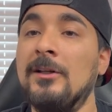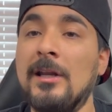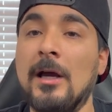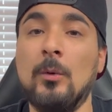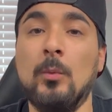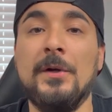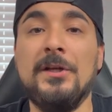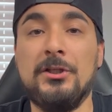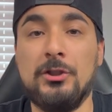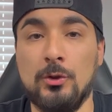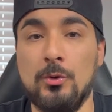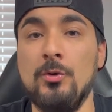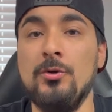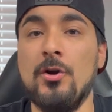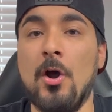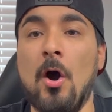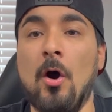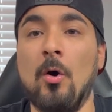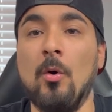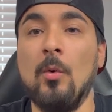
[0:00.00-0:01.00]
Now, we do
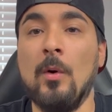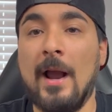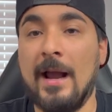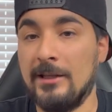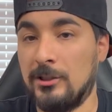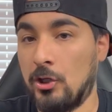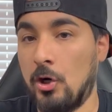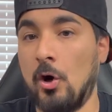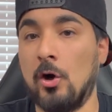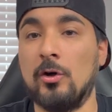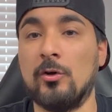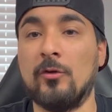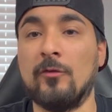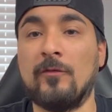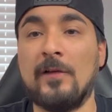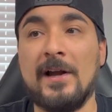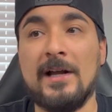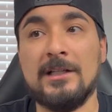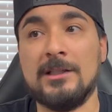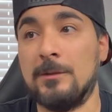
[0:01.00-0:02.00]
know as Cardinal
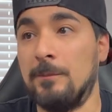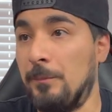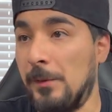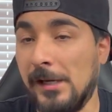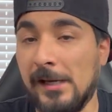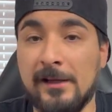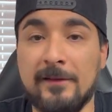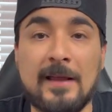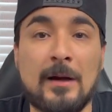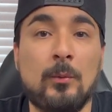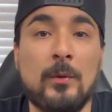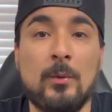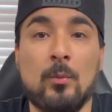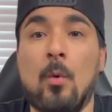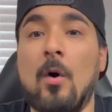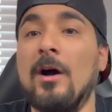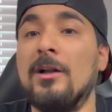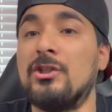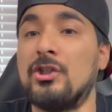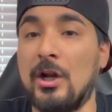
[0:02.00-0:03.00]
fans, being that we
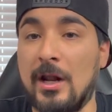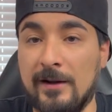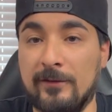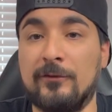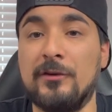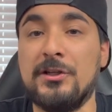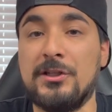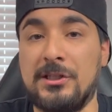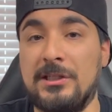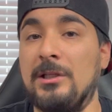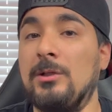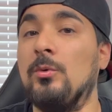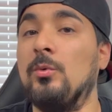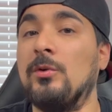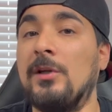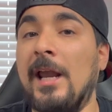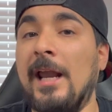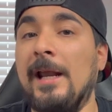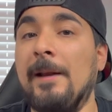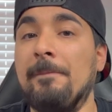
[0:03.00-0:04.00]
watched every single
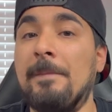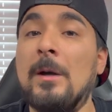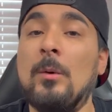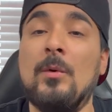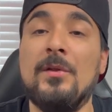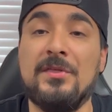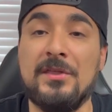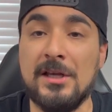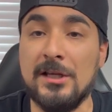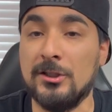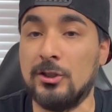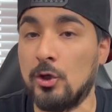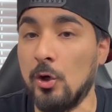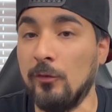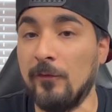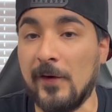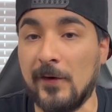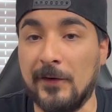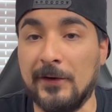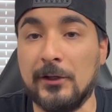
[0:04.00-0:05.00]
game, that when things go
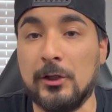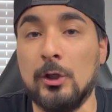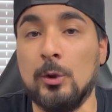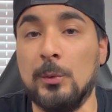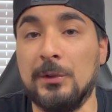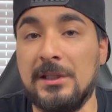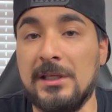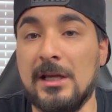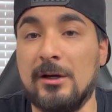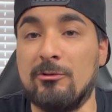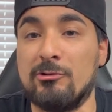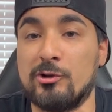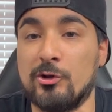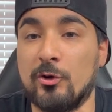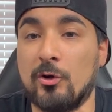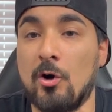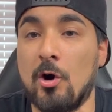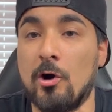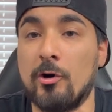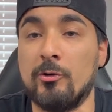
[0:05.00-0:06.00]
very good with the
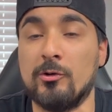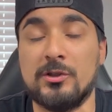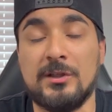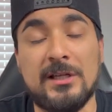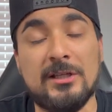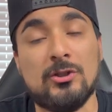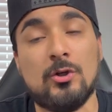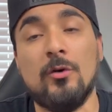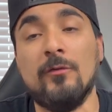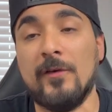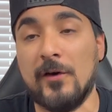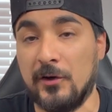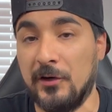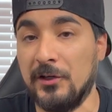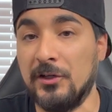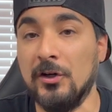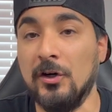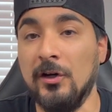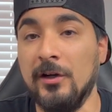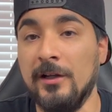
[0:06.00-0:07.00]
Arizona Cardinals, things go very
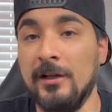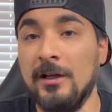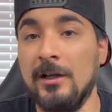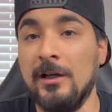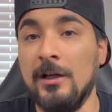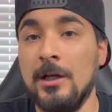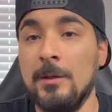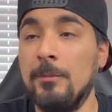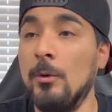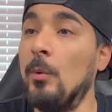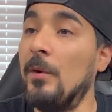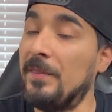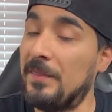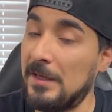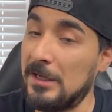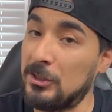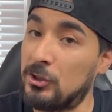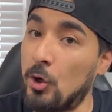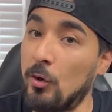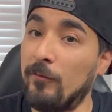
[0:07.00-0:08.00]
good. But when
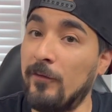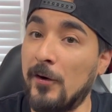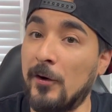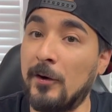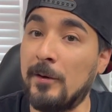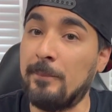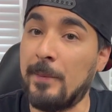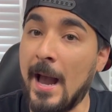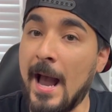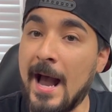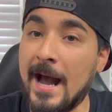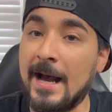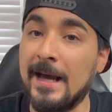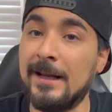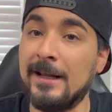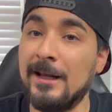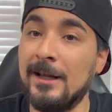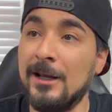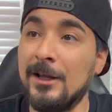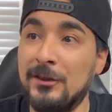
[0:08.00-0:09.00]
things go very
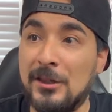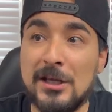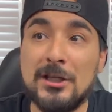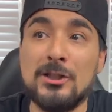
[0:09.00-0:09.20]
bad for